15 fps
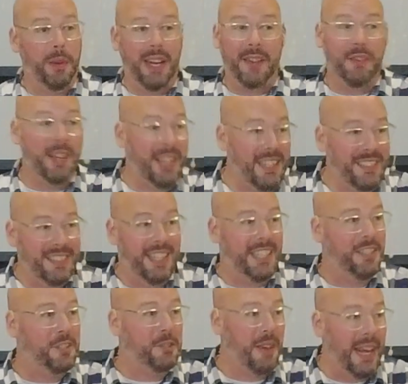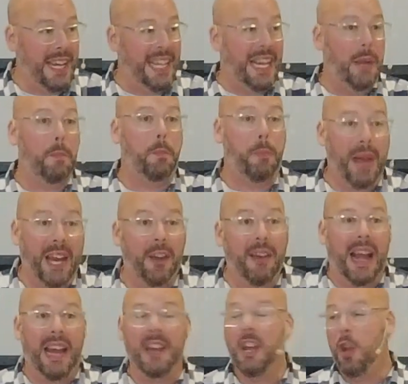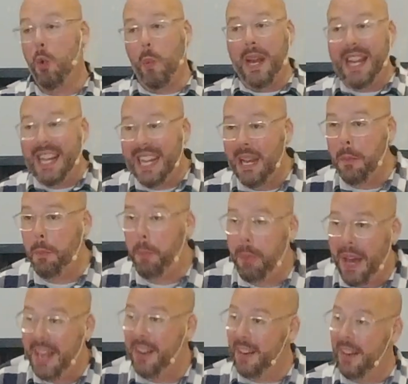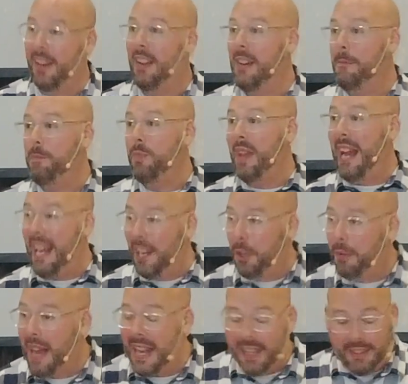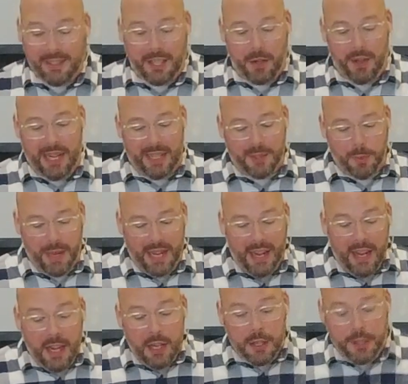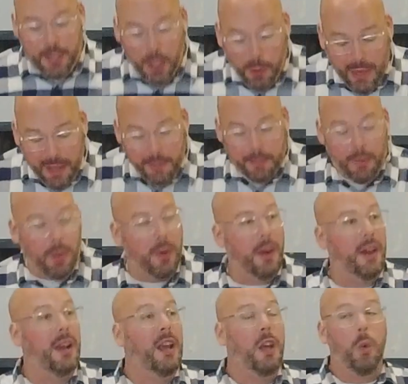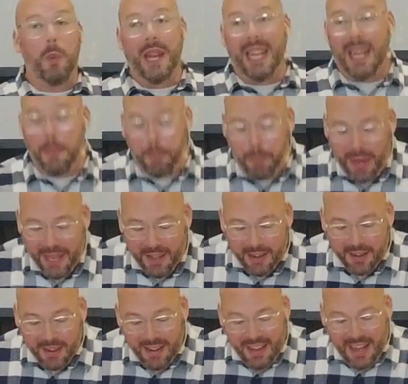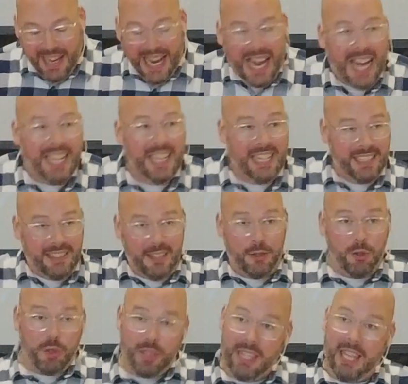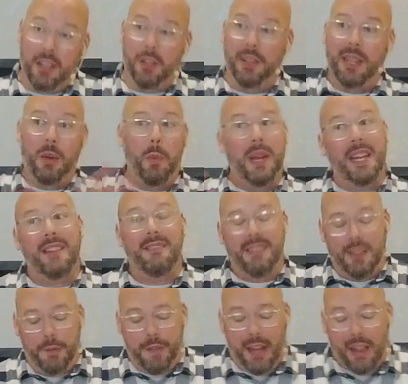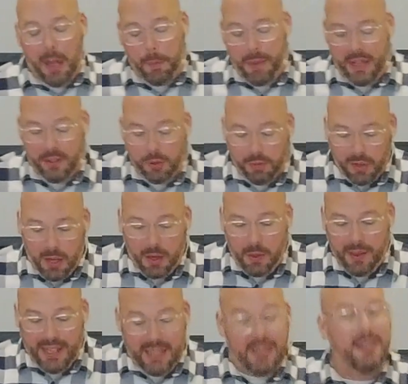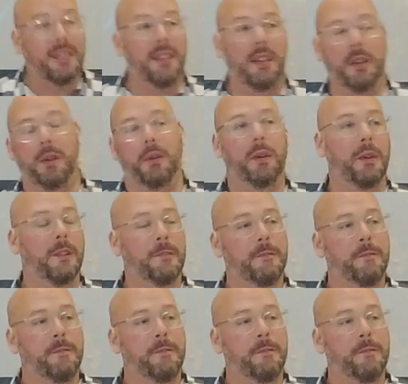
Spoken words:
whatever it is that you're trying to get better at. We can get better at gratitude. As we do it more, we get better at it. It's a skill that we develop and grow into.